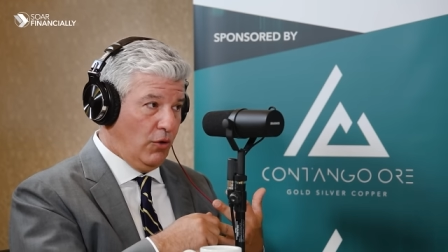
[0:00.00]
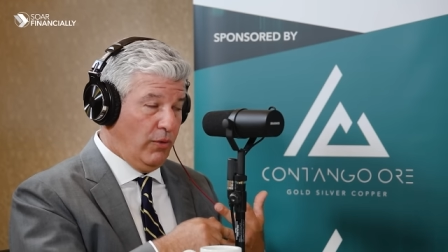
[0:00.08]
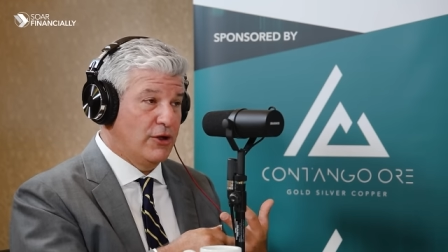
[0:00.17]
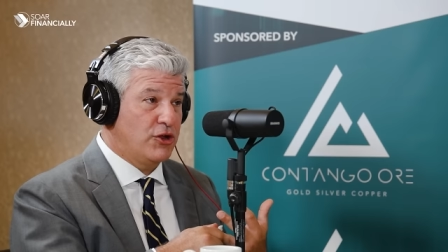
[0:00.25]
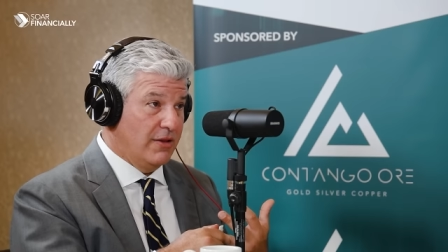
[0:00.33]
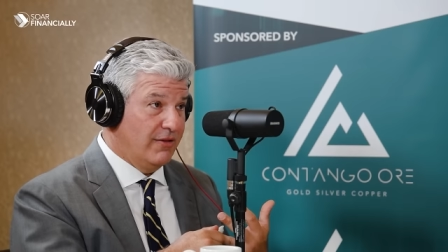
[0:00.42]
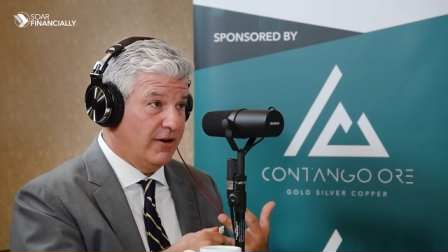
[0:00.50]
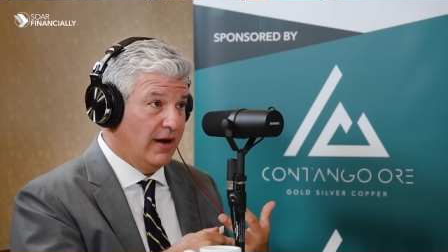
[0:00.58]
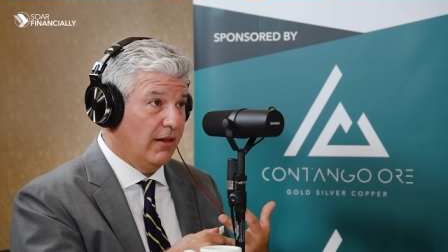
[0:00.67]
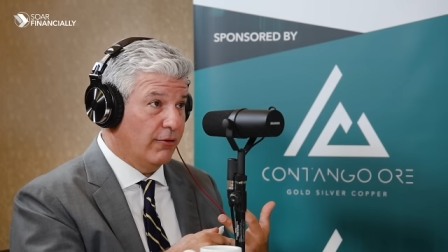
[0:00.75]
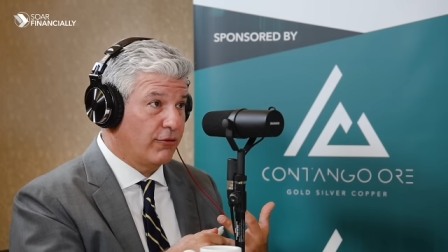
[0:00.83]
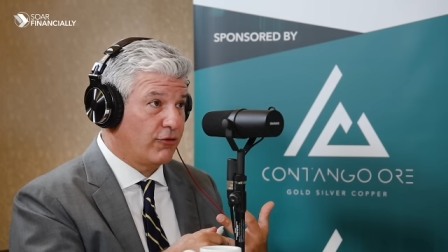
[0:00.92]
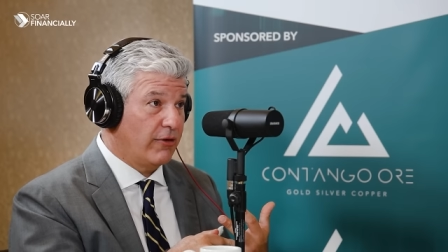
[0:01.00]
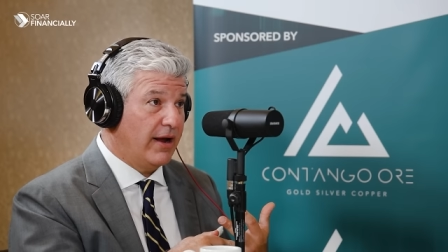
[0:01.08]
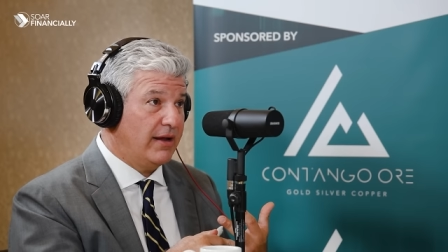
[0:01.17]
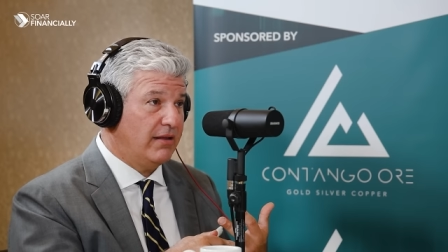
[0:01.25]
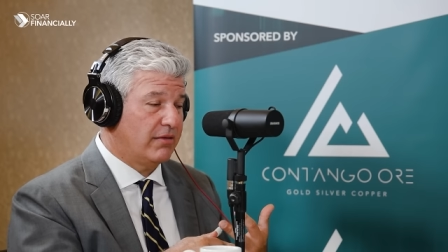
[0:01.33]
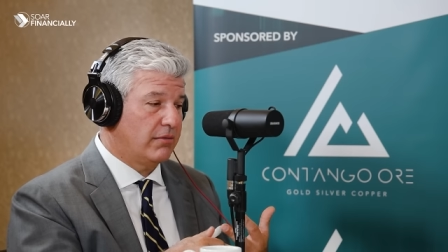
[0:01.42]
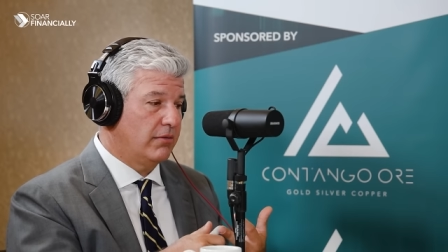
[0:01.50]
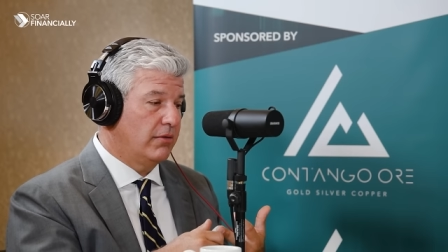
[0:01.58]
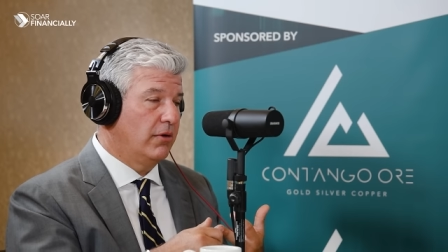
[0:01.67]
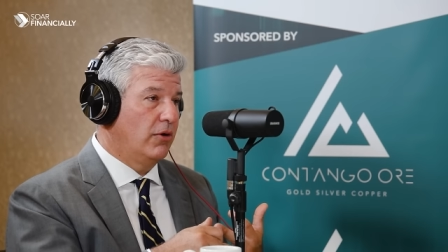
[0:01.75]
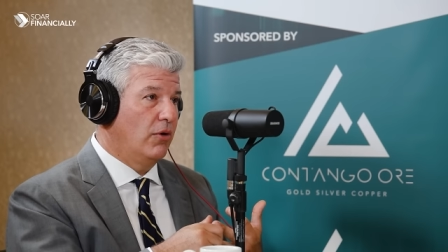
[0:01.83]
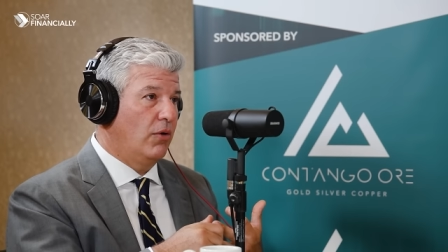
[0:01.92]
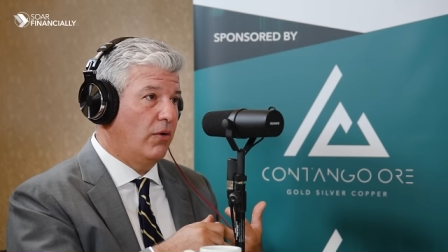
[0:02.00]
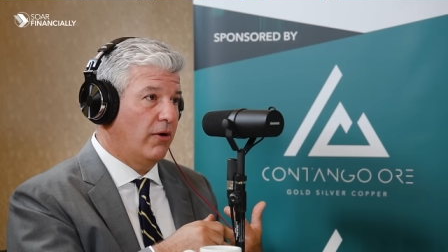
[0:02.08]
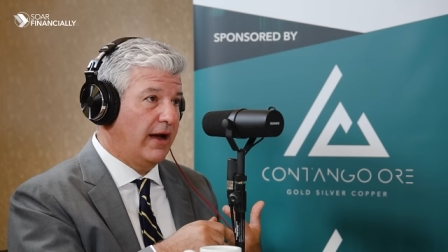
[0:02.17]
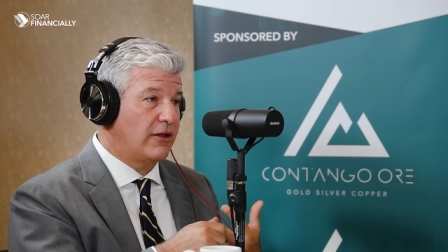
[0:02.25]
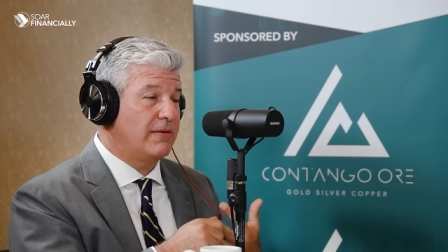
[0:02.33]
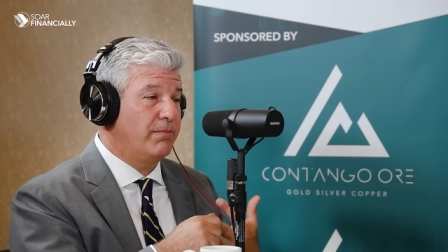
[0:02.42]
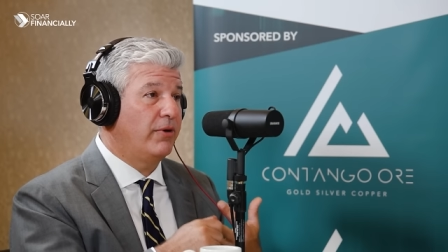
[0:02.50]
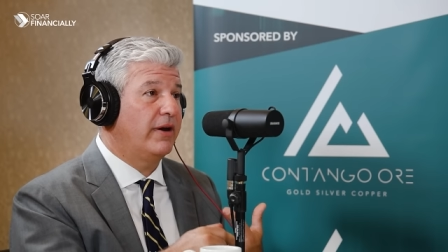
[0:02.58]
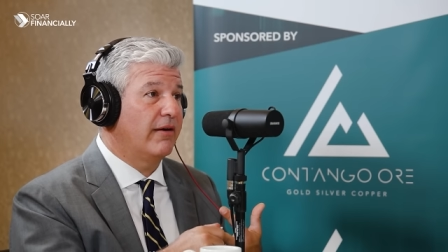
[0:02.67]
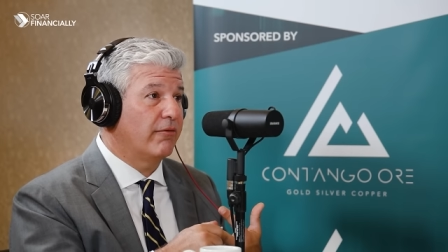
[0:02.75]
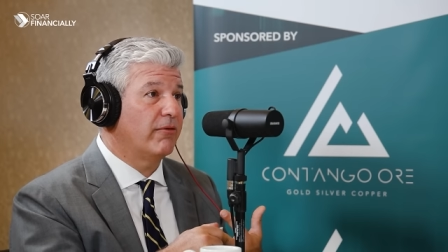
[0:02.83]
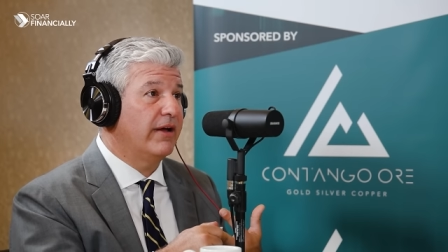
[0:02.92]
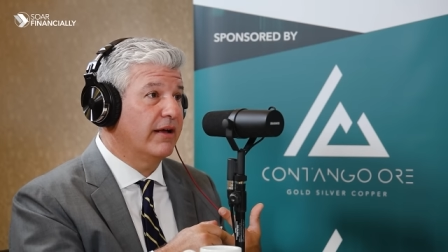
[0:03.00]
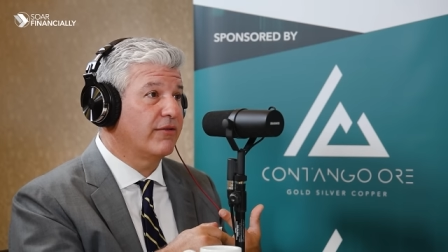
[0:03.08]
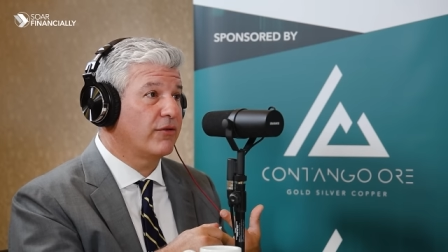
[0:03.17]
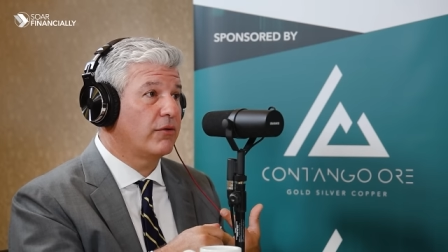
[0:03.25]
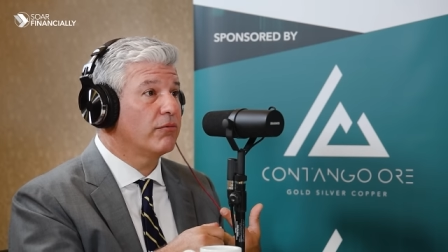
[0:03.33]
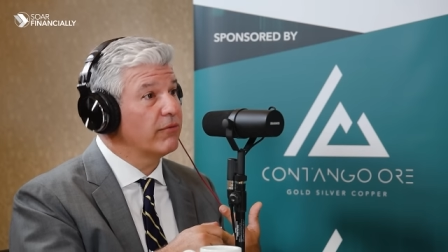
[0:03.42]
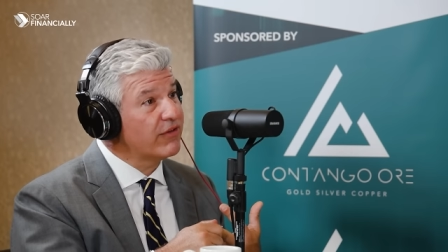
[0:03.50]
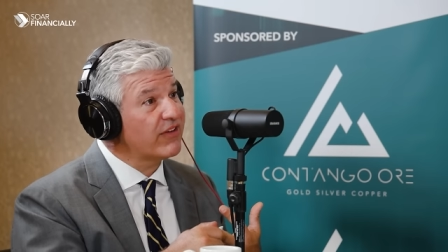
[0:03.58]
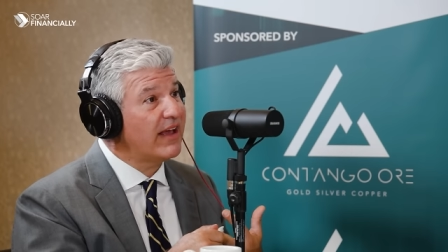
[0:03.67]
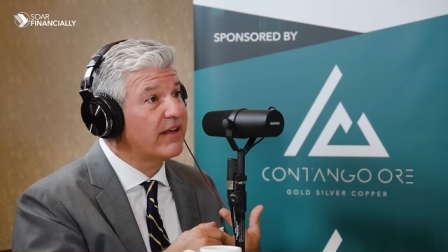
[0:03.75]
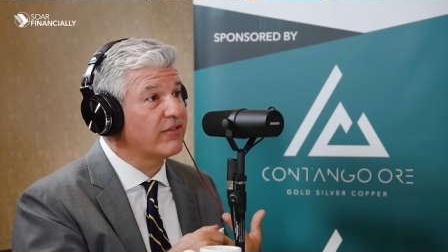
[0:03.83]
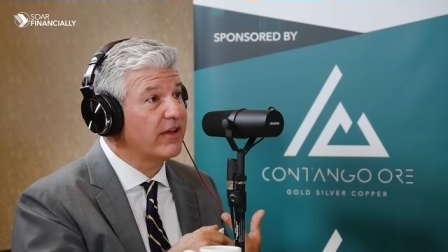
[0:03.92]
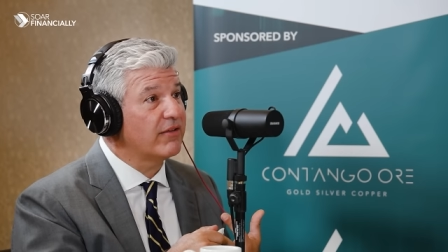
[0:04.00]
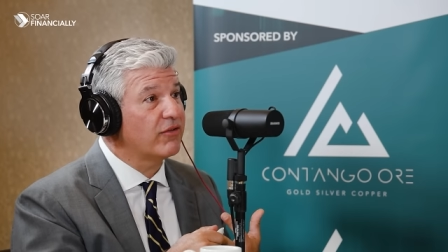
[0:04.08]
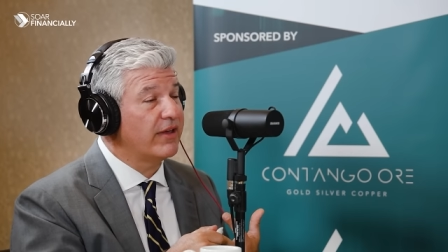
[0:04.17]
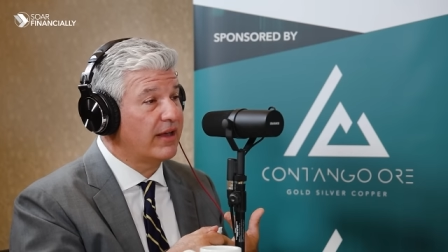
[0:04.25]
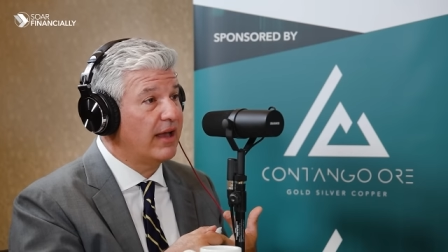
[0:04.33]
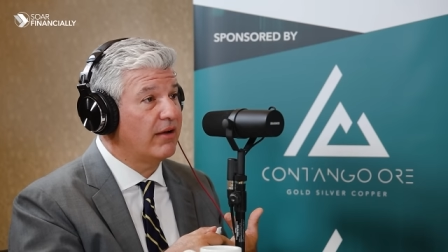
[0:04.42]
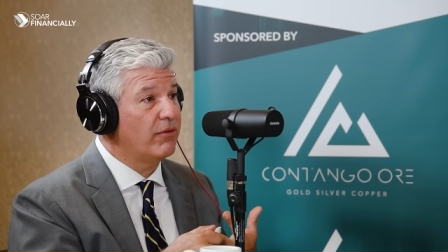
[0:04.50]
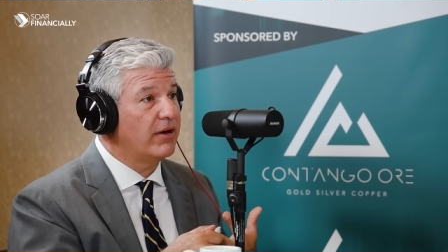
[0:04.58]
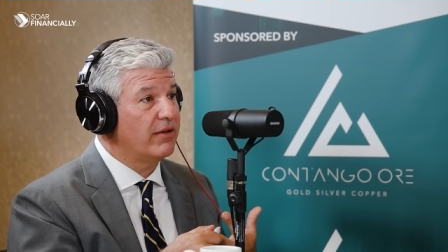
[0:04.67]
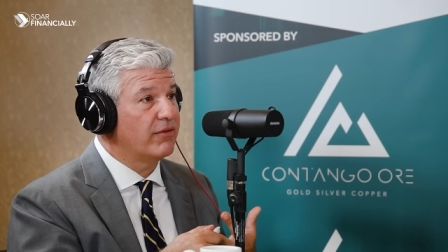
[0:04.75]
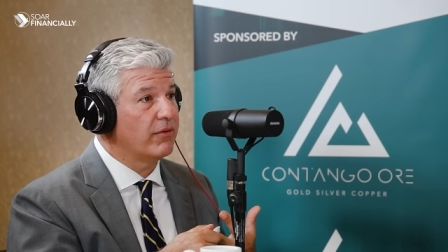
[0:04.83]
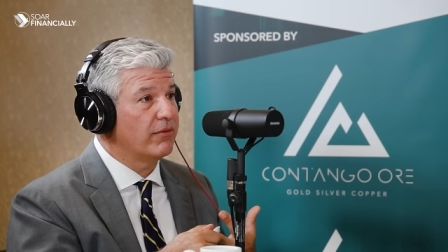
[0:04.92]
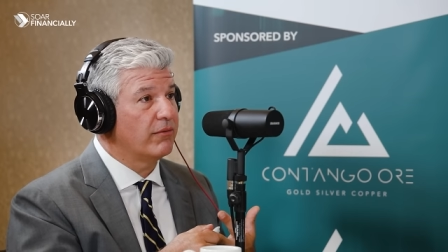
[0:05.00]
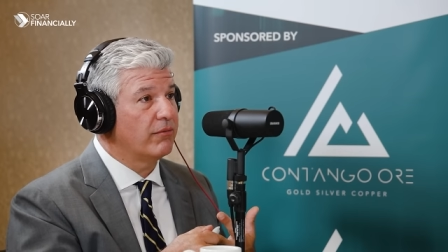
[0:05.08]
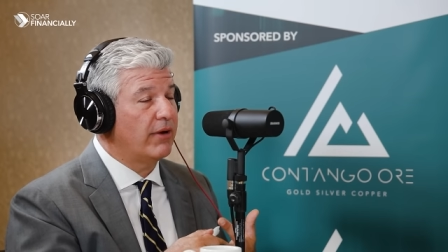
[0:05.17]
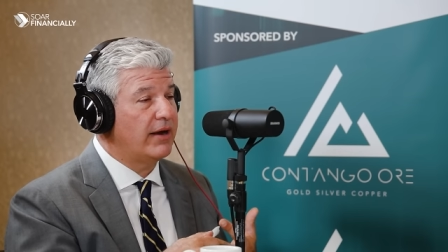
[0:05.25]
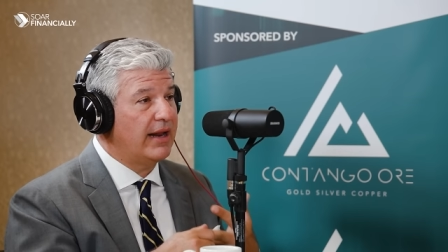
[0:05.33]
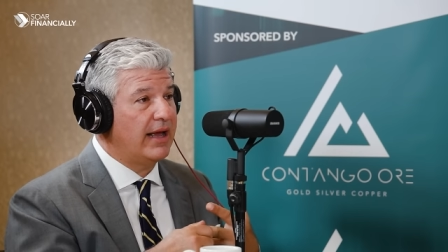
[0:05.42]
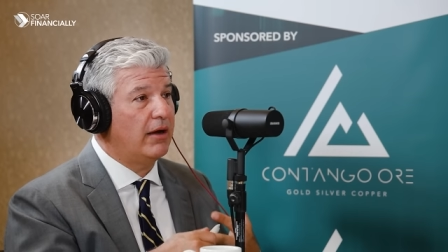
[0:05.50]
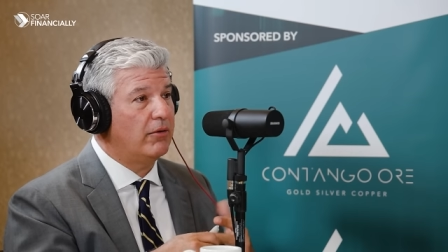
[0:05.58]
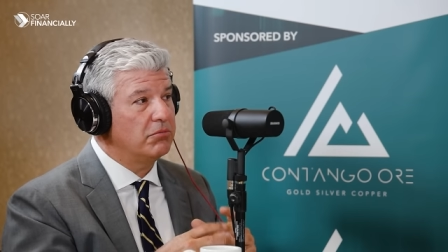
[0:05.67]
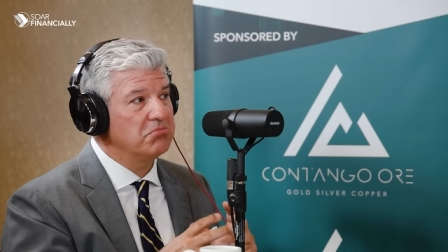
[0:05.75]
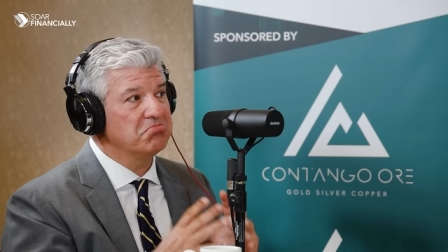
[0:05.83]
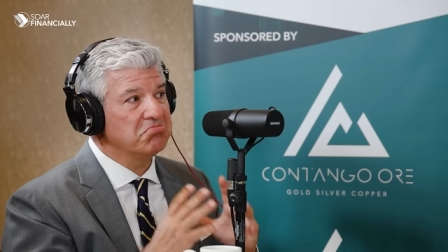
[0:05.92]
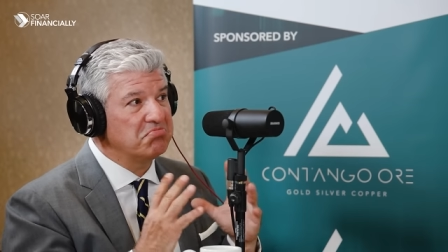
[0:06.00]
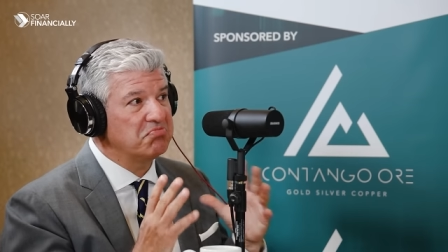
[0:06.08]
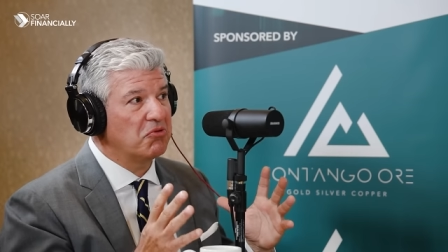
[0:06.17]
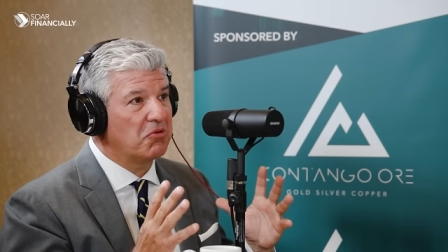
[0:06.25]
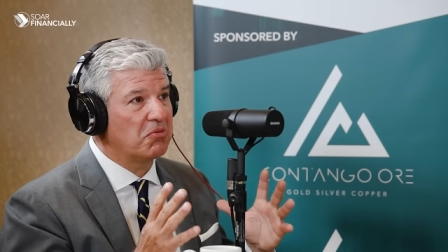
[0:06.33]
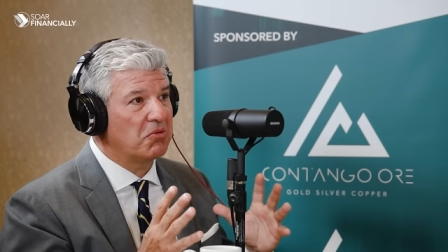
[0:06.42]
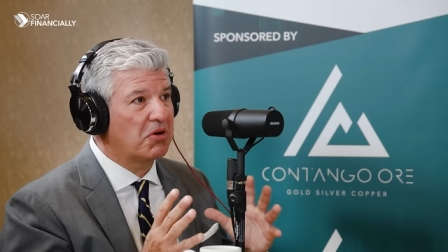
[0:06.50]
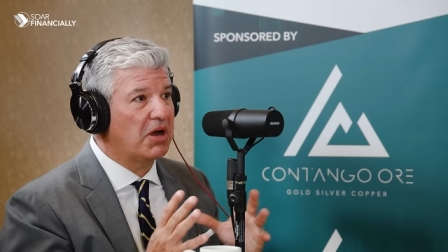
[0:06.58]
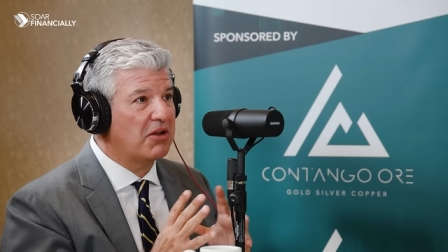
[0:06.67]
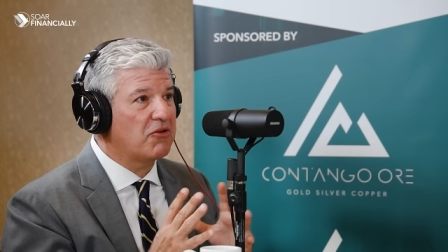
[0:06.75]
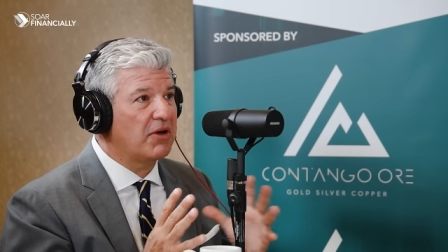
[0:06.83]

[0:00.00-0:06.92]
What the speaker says: question the dollar strength, or actually put at risk assets like equities. Right now, we're kind of